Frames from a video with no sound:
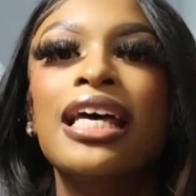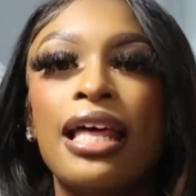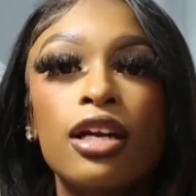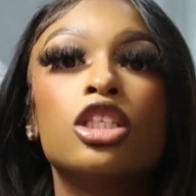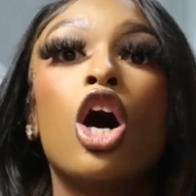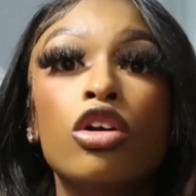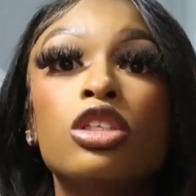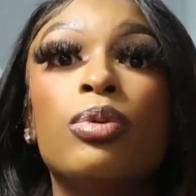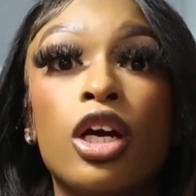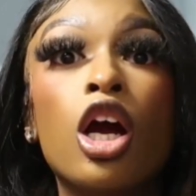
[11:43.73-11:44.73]
That is the Holy
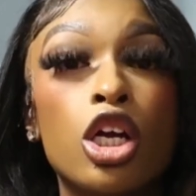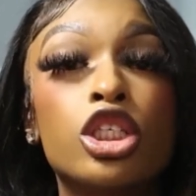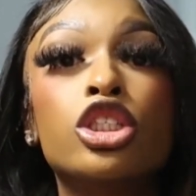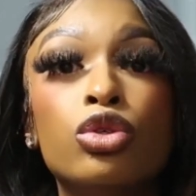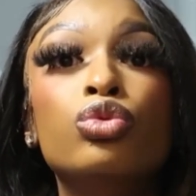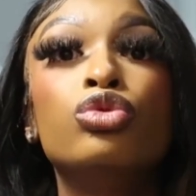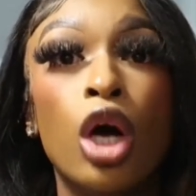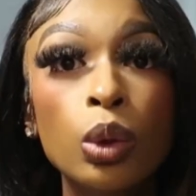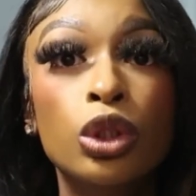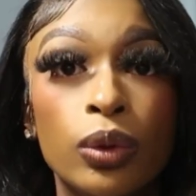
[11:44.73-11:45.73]
Spirit urging you.
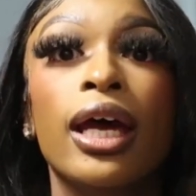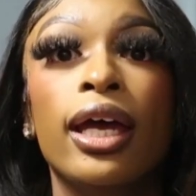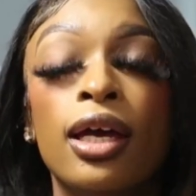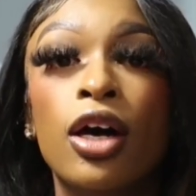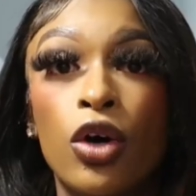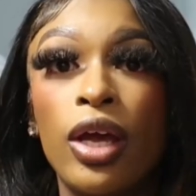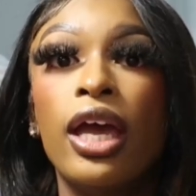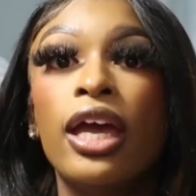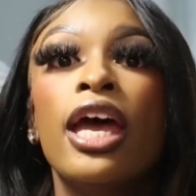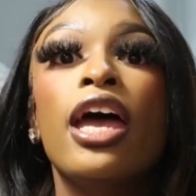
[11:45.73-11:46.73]
Don't do that,
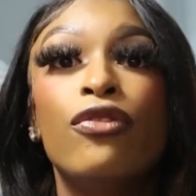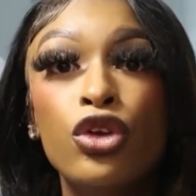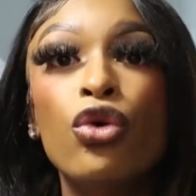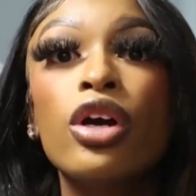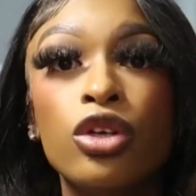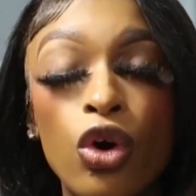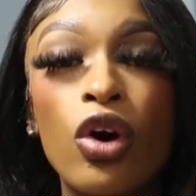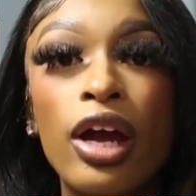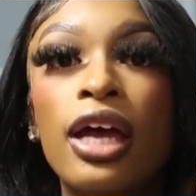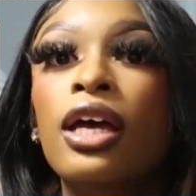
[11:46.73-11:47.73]
okay? If you
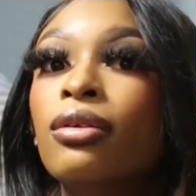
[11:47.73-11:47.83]
ignore it,